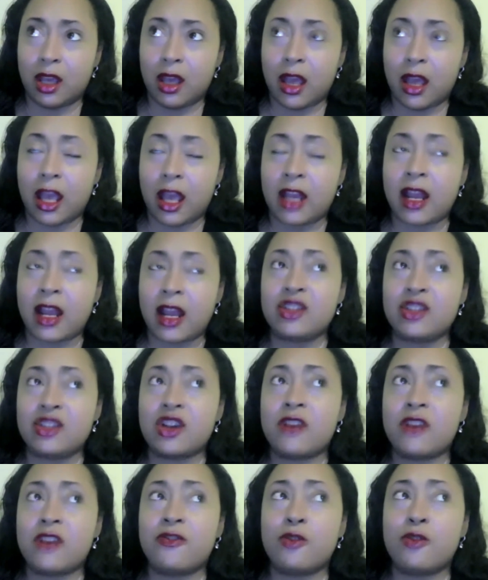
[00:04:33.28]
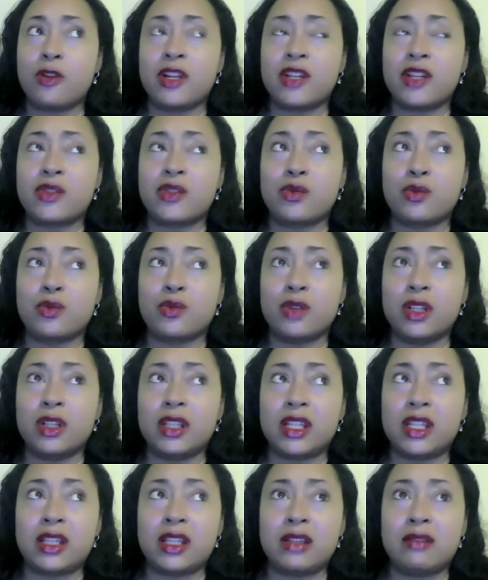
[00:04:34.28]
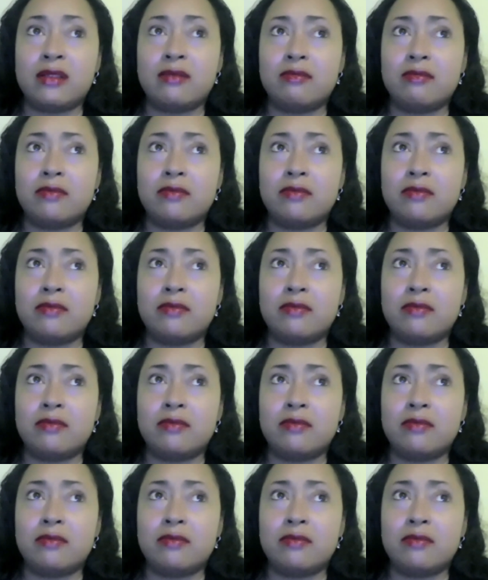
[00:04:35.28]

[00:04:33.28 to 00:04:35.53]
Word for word: And HR 40 is really